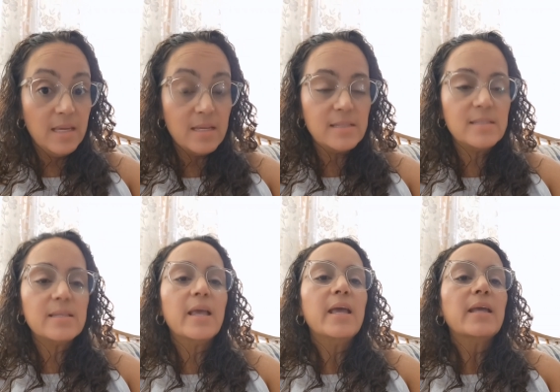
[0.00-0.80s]

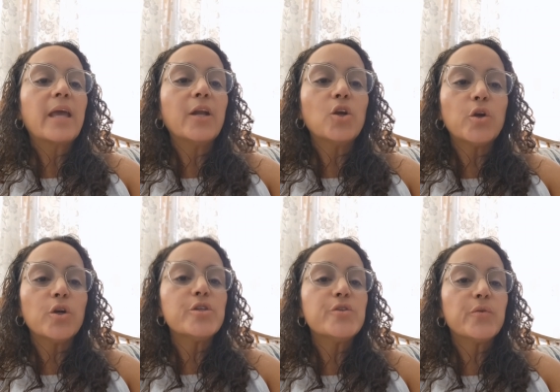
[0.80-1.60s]
This can
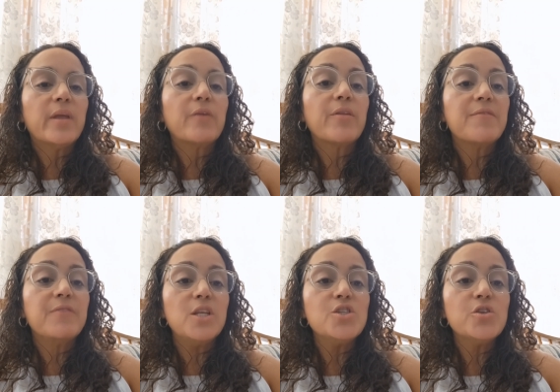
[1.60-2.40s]
occur through the
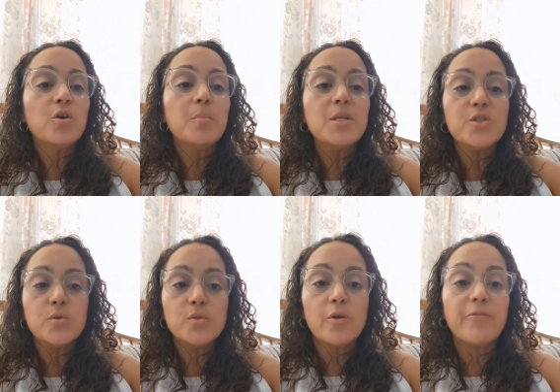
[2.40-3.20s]
redefinition or
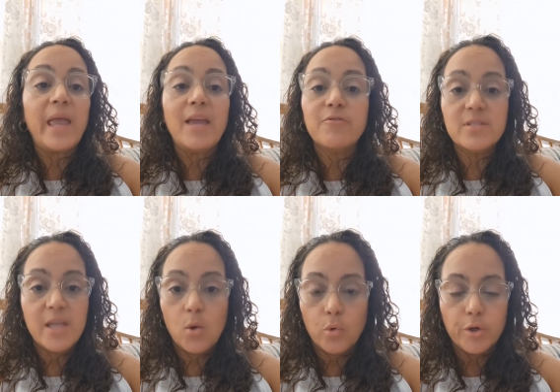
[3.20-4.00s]
misuse of
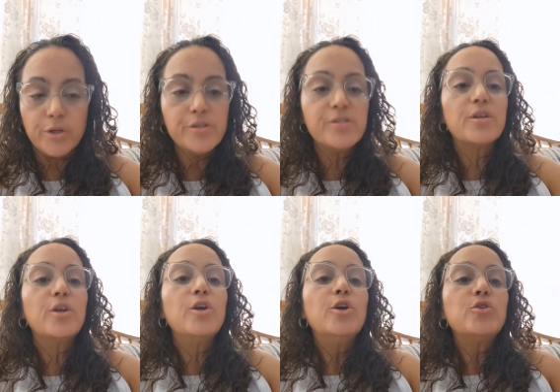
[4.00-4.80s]
everyday words
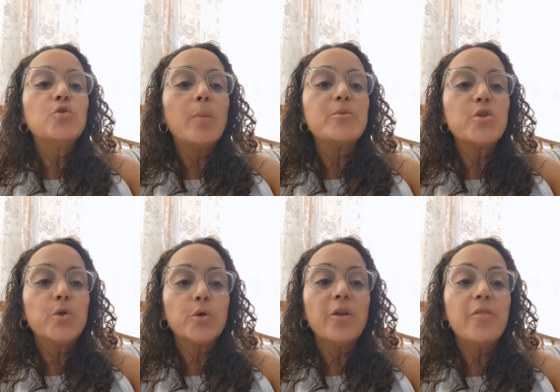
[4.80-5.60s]
to
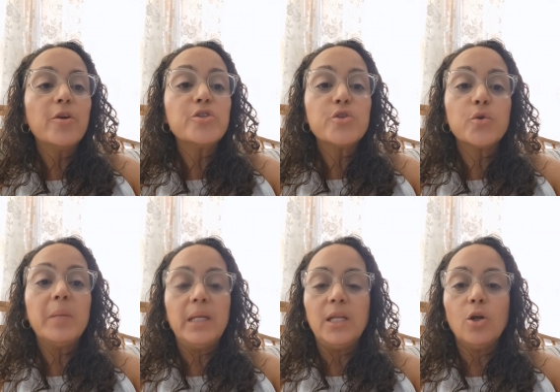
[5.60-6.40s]
obscure their true
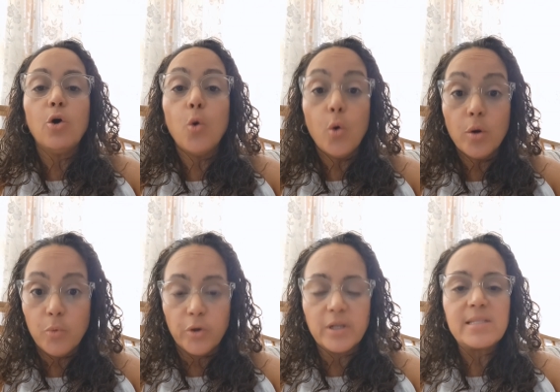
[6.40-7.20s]
meaning or
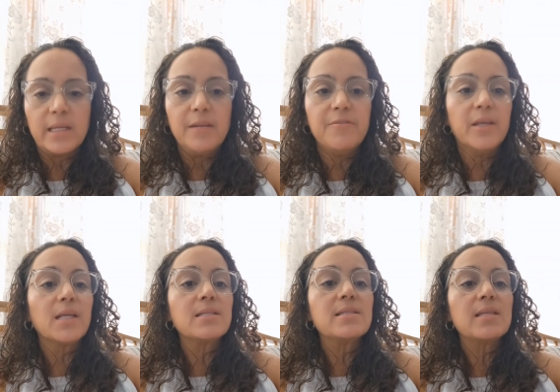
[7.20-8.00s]
moral
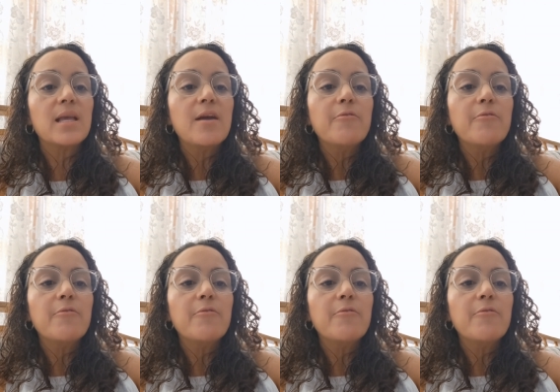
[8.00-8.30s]
significance.